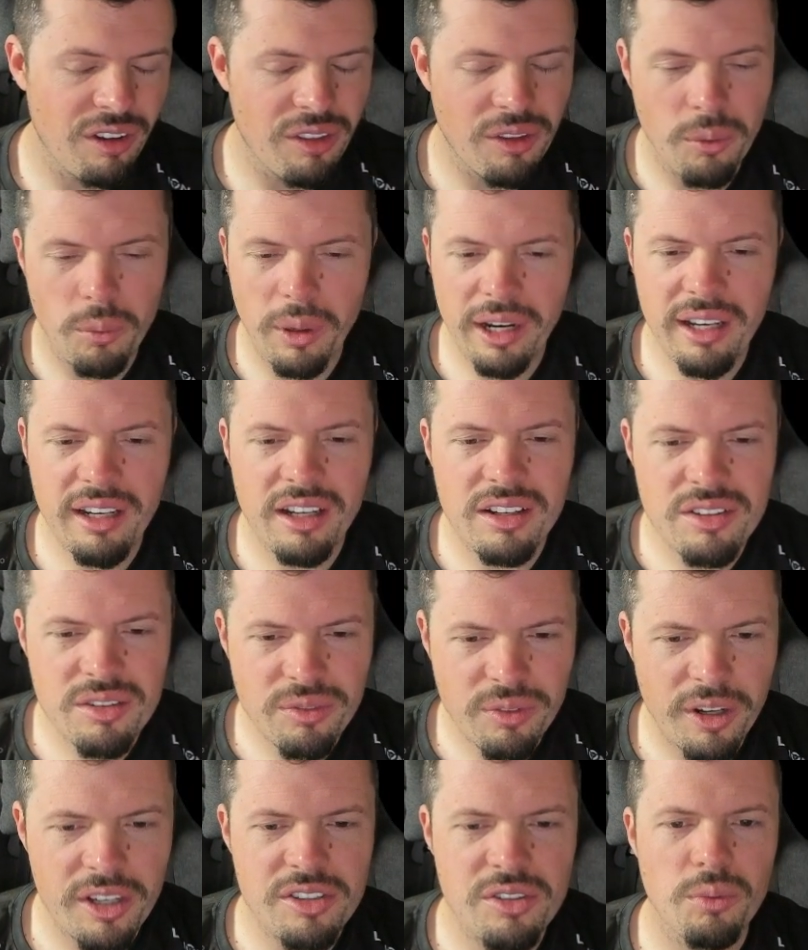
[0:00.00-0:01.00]
The way it
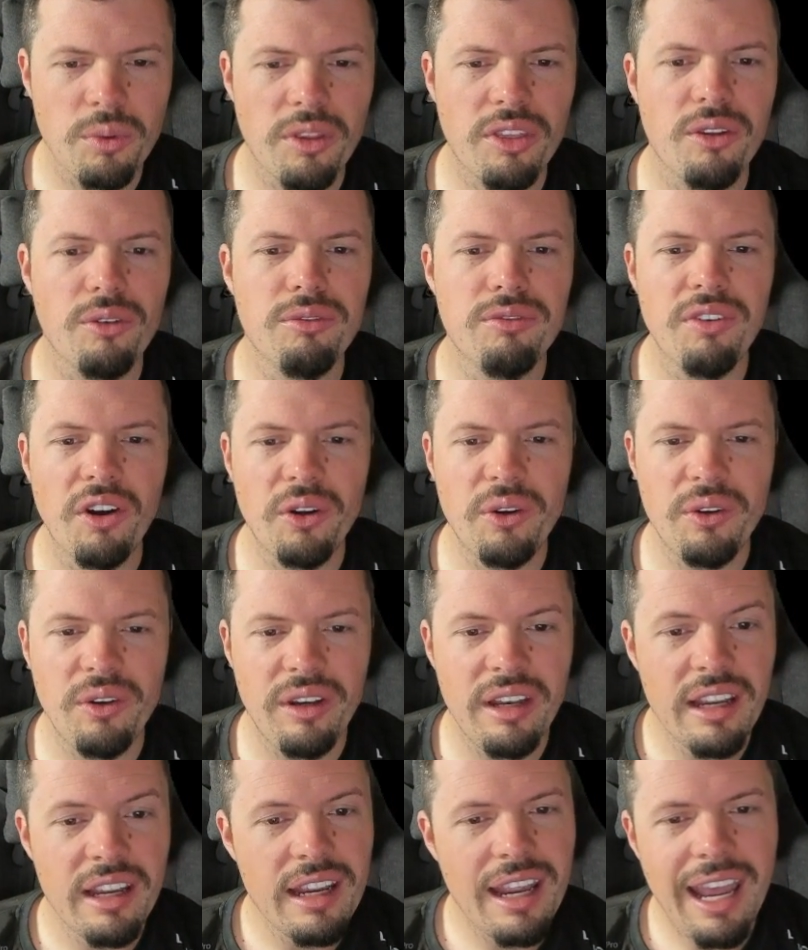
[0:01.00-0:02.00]
interfaces with your
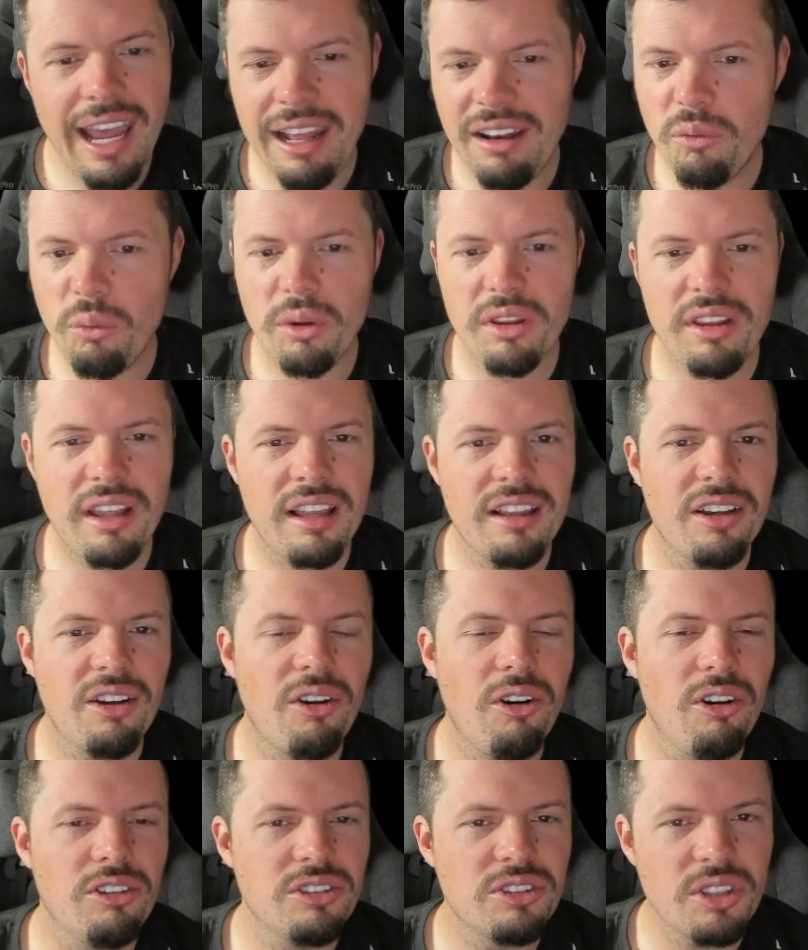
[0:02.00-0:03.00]
phone and with other
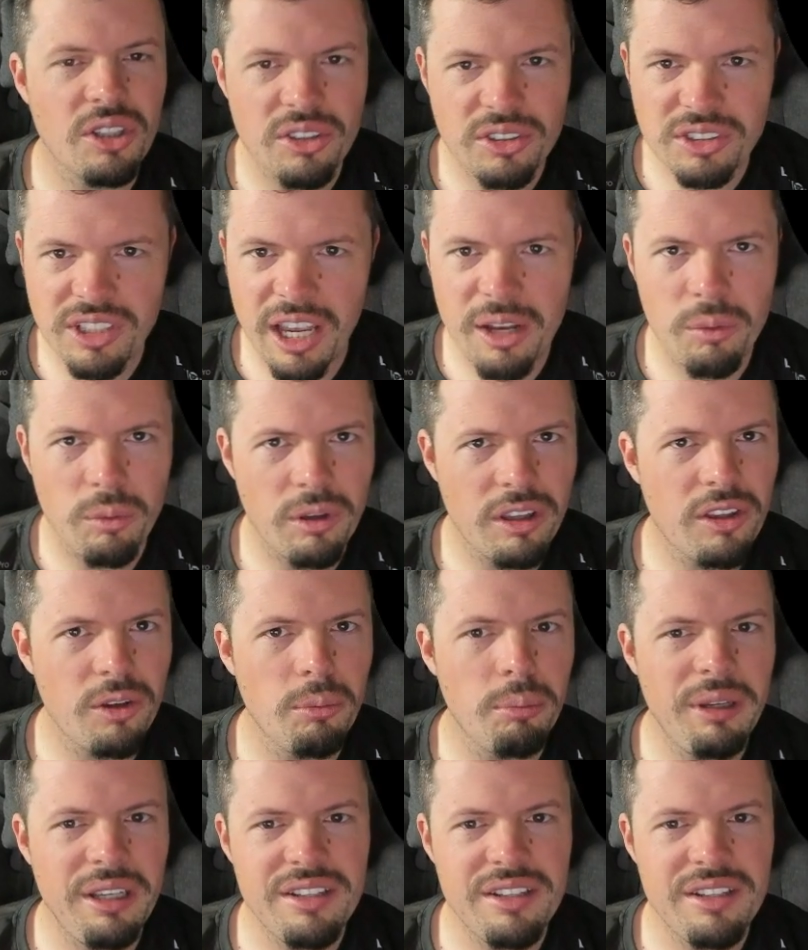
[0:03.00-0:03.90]
consoles and with your